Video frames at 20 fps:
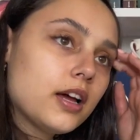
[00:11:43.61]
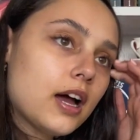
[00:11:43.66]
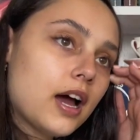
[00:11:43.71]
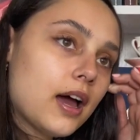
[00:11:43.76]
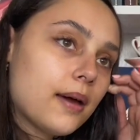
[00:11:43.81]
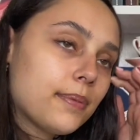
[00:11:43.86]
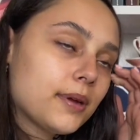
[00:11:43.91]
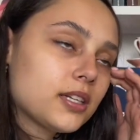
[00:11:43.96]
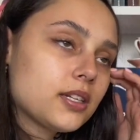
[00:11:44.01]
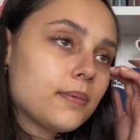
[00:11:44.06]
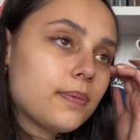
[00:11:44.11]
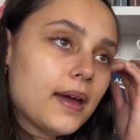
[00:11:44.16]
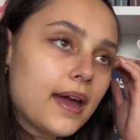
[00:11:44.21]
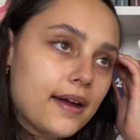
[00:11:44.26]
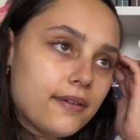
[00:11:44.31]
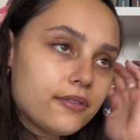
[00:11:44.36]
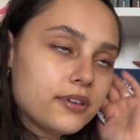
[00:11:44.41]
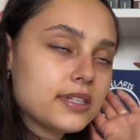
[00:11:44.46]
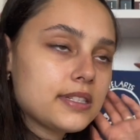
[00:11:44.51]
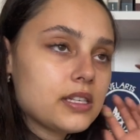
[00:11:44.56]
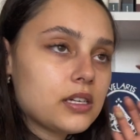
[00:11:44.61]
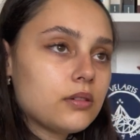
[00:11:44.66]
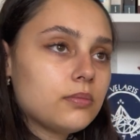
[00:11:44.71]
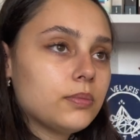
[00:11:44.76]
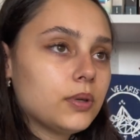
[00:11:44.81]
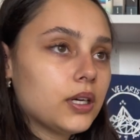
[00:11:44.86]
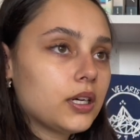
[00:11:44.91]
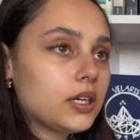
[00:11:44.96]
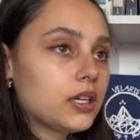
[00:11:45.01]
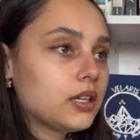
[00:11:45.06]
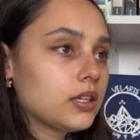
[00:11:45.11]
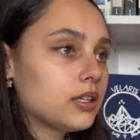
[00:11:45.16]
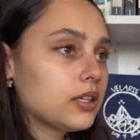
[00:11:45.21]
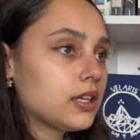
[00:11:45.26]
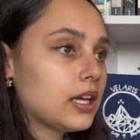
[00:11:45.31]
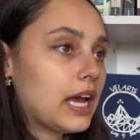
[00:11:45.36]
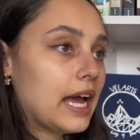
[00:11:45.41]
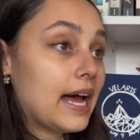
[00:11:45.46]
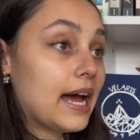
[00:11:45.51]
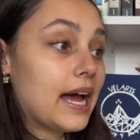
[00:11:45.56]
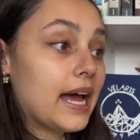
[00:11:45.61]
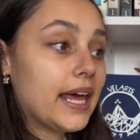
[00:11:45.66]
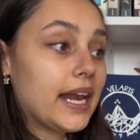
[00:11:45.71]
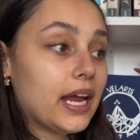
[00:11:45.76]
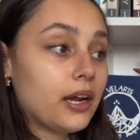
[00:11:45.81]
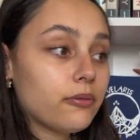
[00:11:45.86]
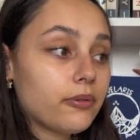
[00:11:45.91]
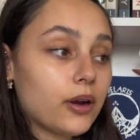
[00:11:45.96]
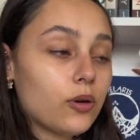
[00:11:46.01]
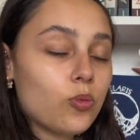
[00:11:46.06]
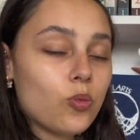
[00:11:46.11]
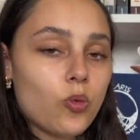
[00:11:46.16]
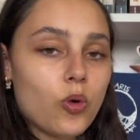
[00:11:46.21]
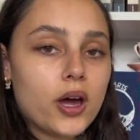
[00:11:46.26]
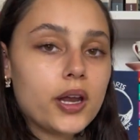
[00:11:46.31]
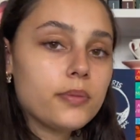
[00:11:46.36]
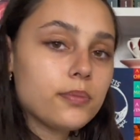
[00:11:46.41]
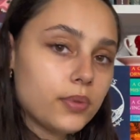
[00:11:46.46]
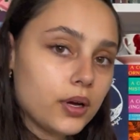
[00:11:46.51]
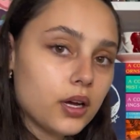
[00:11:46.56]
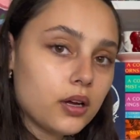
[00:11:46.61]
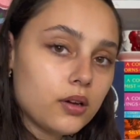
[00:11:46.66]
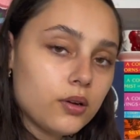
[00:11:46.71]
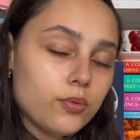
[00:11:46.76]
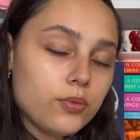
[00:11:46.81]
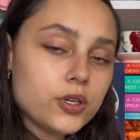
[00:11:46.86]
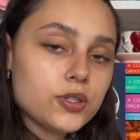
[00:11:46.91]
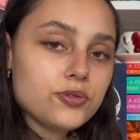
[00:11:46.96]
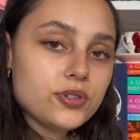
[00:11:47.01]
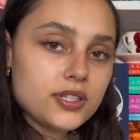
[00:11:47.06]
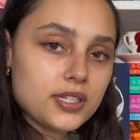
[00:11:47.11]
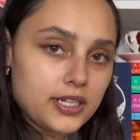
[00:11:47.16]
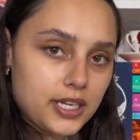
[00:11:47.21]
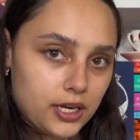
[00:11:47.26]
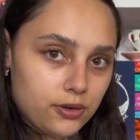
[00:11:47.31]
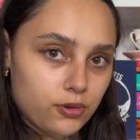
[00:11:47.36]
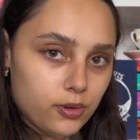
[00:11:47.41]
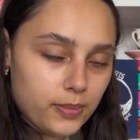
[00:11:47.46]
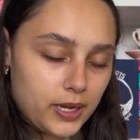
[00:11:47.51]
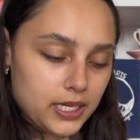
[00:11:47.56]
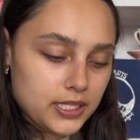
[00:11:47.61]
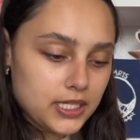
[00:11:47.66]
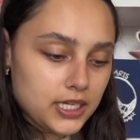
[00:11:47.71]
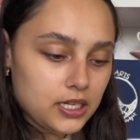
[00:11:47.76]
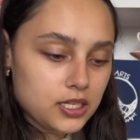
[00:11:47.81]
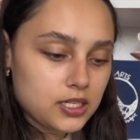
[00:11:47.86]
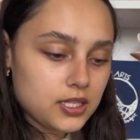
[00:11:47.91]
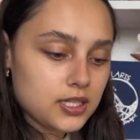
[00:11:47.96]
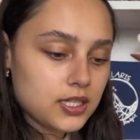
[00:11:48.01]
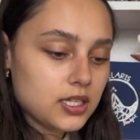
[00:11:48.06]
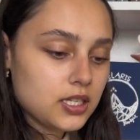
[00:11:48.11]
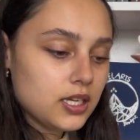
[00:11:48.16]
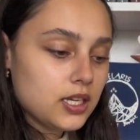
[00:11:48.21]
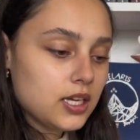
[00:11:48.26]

I picked up every single book and I read one book, which was The Dead Romantics.